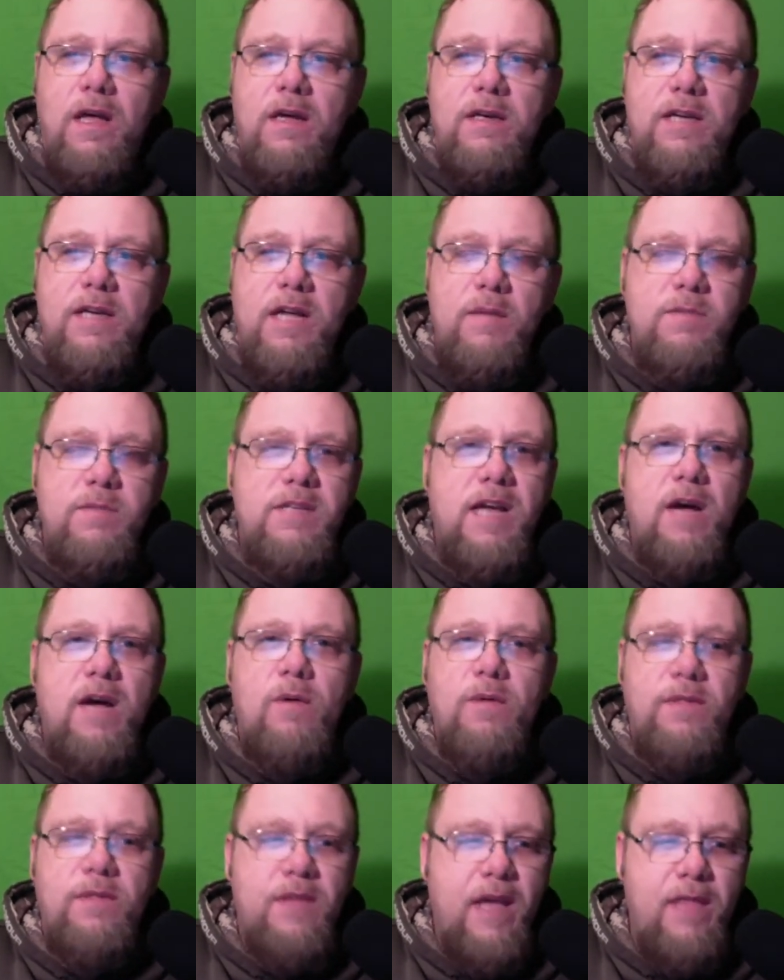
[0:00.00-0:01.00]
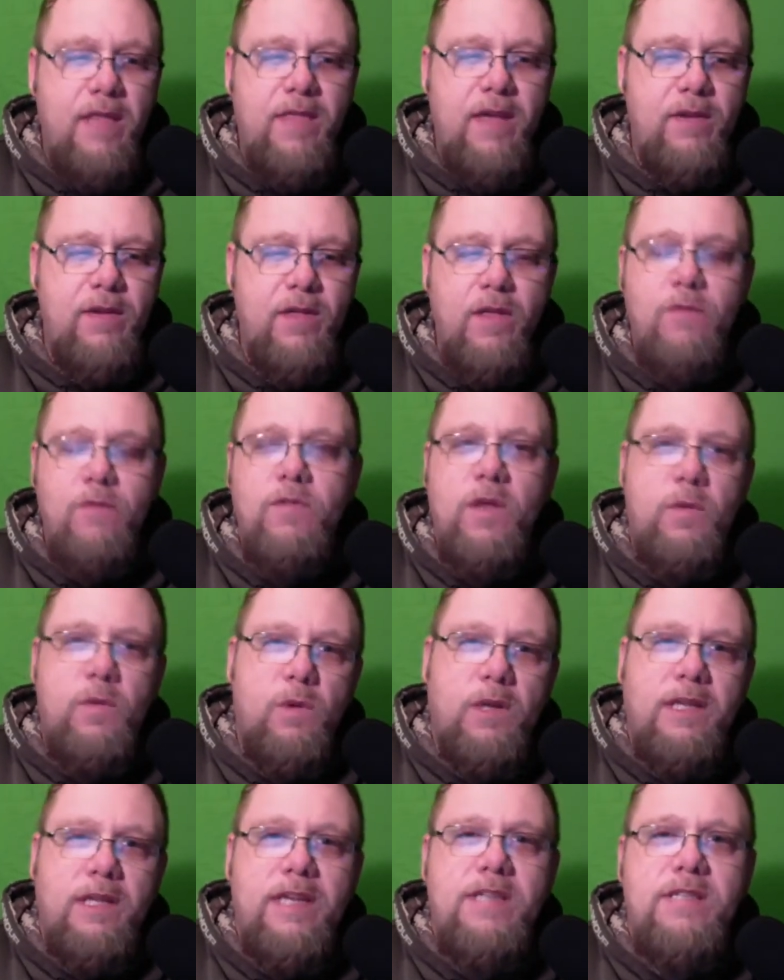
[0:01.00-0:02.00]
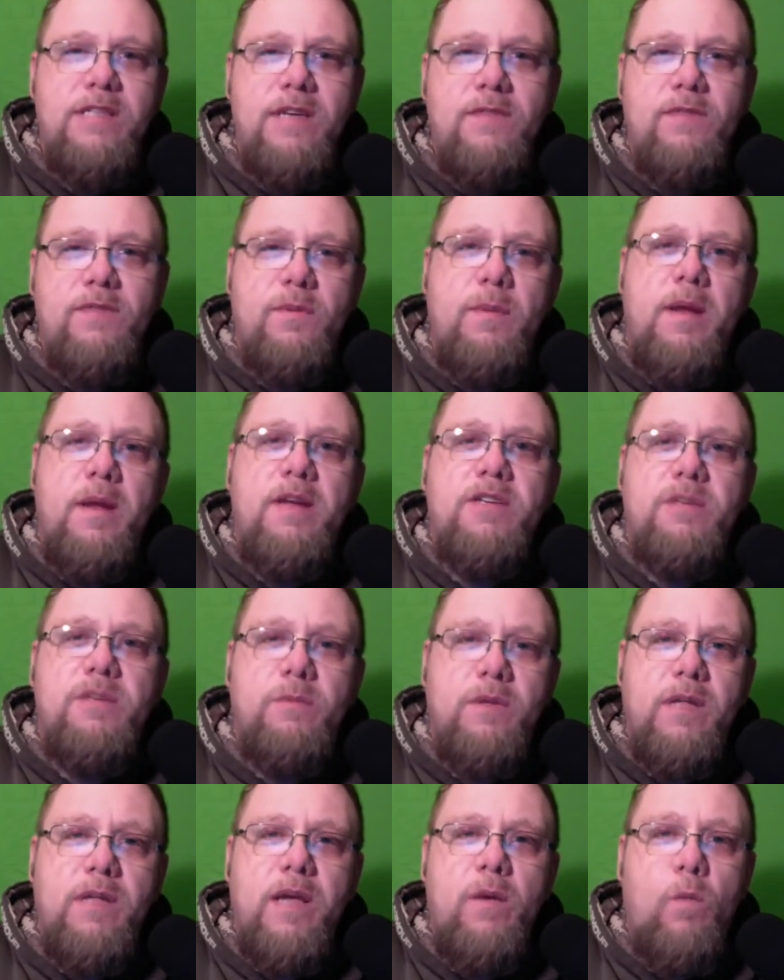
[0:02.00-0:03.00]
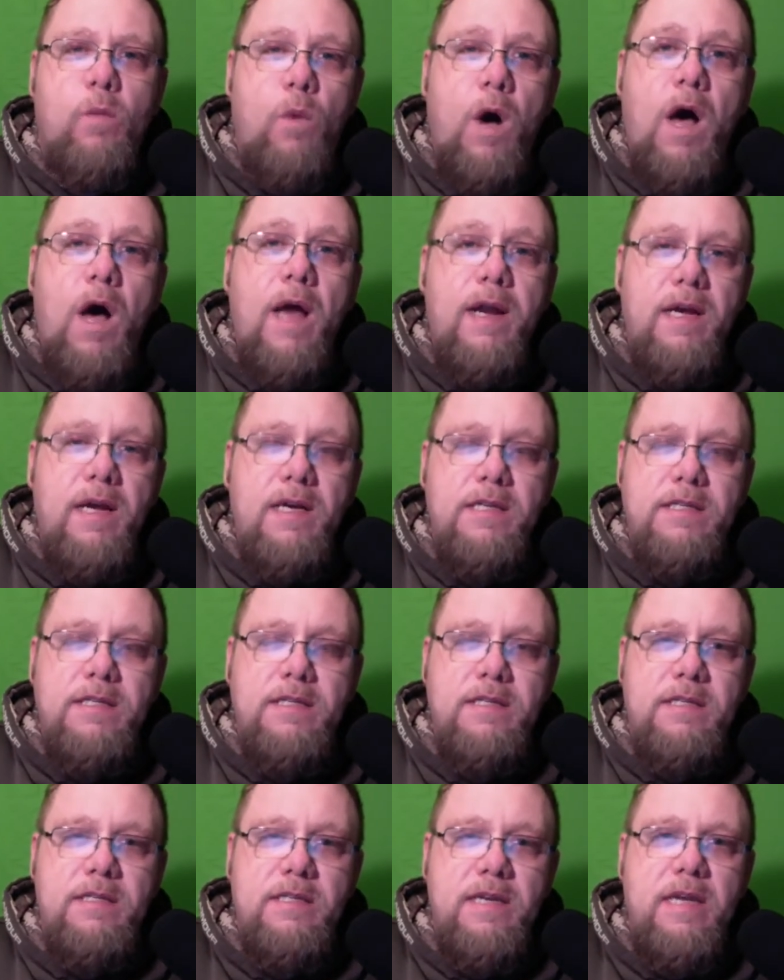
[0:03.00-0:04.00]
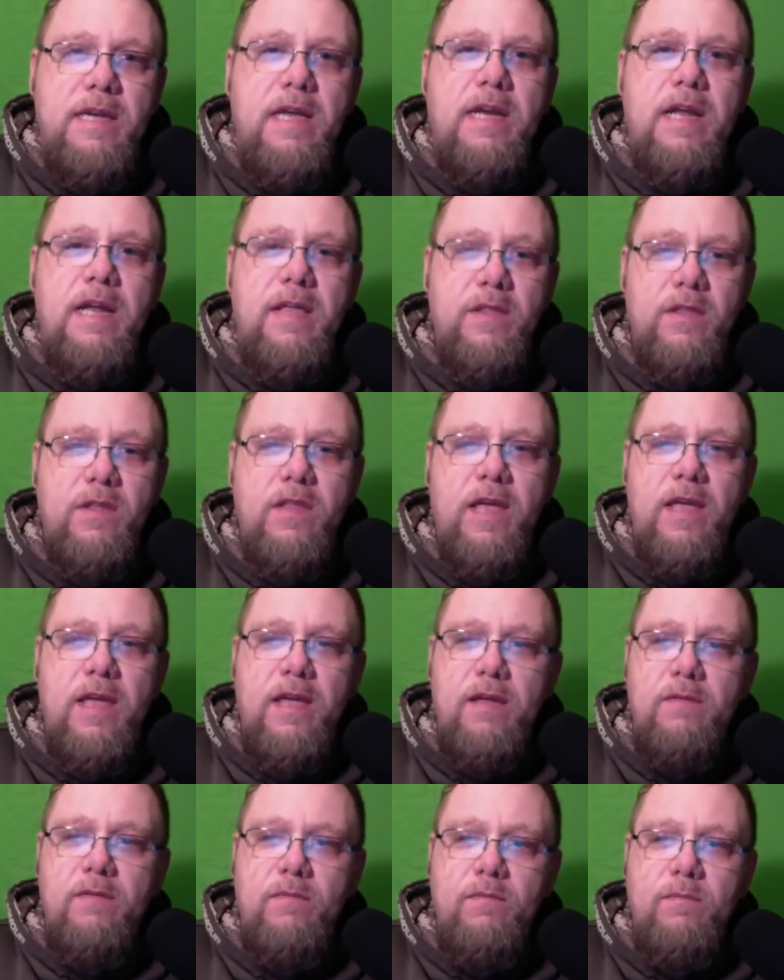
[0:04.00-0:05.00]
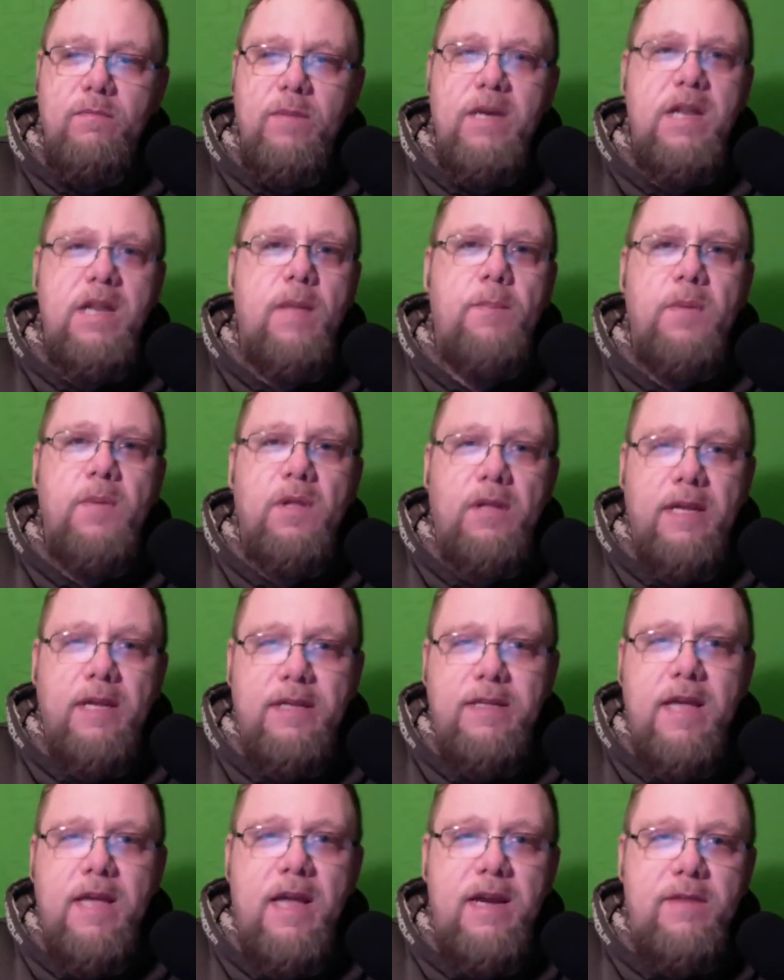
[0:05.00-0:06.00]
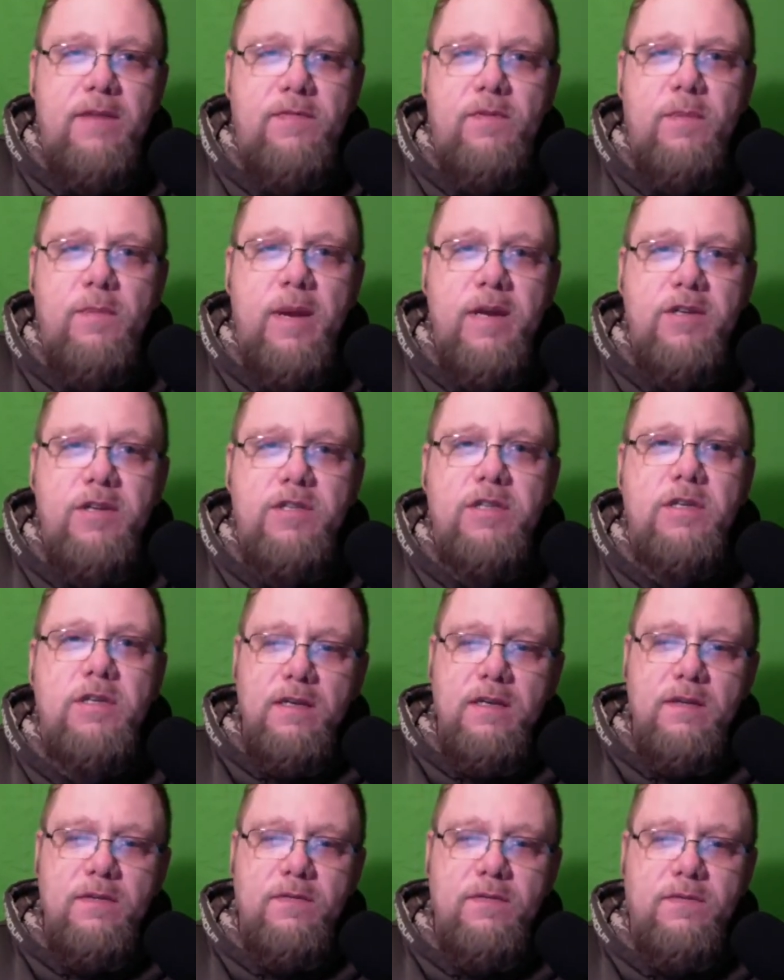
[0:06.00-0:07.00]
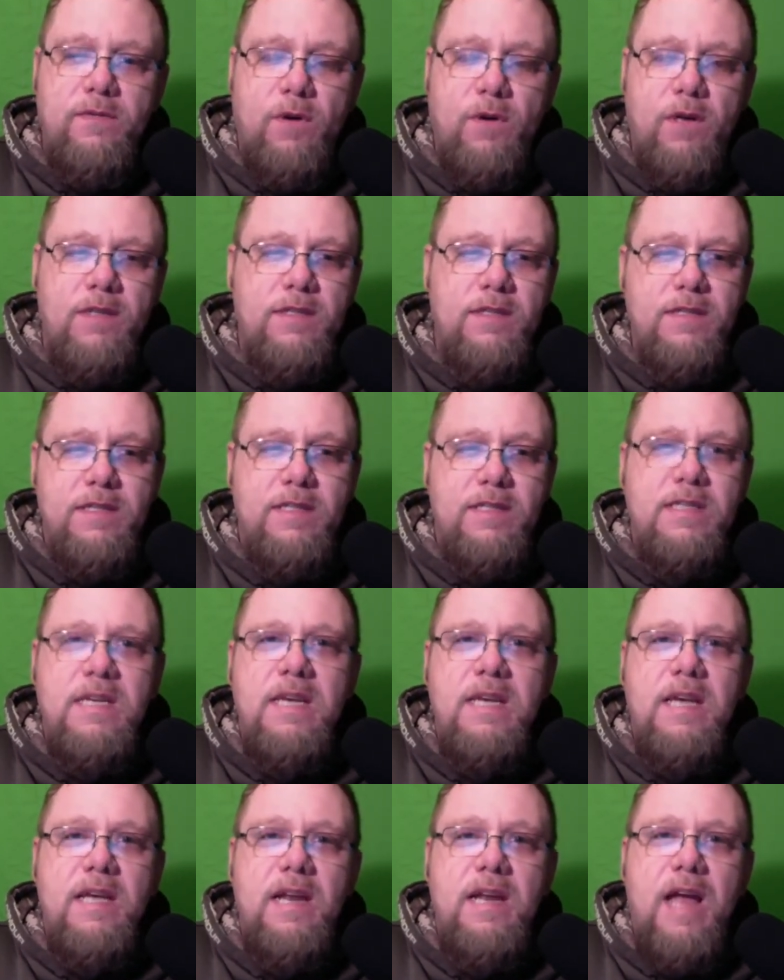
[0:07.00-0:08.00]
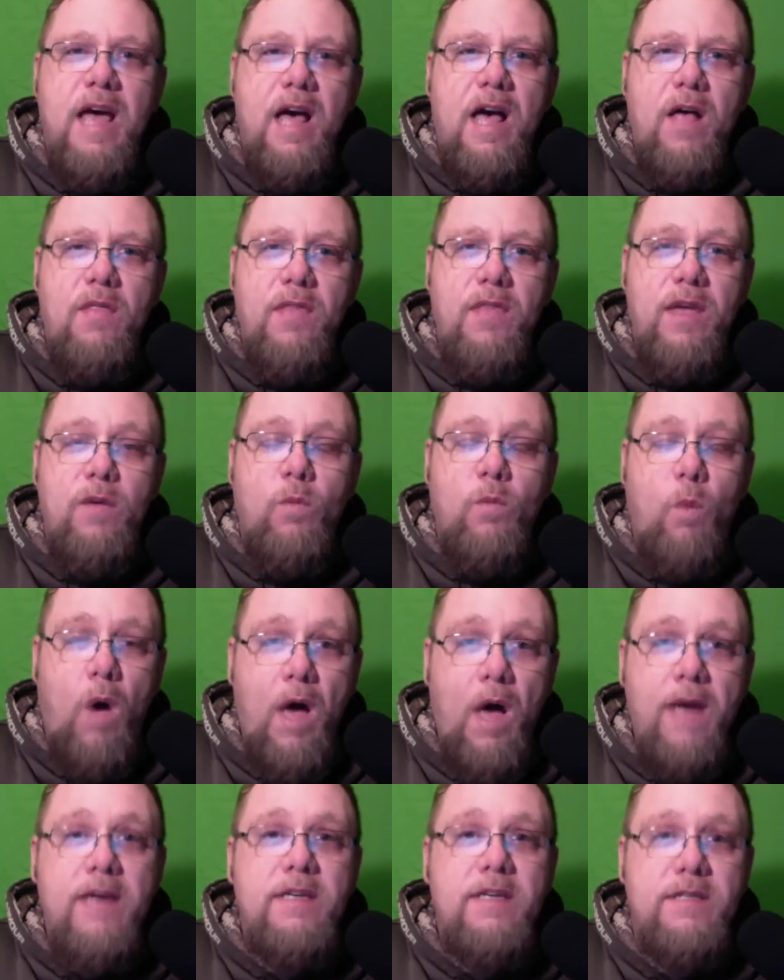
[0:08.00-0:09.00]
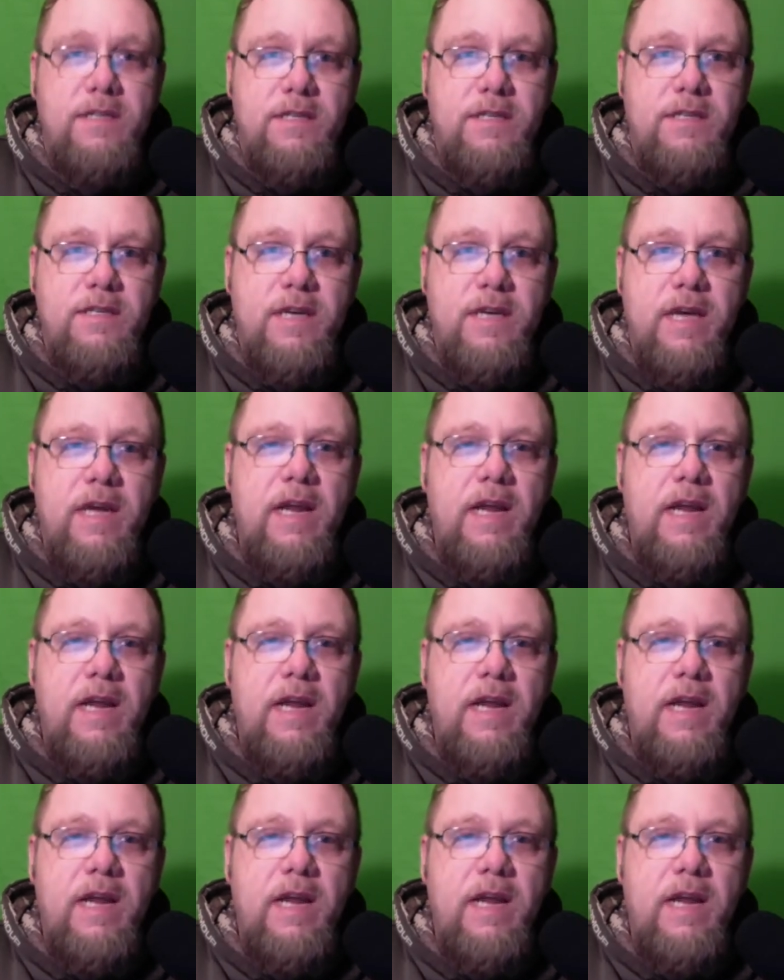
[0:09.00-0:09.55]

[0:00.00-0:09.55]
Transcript: comes out with they release information when they want us to see it, and then they manipulate that information for us to see it how they want us to see it.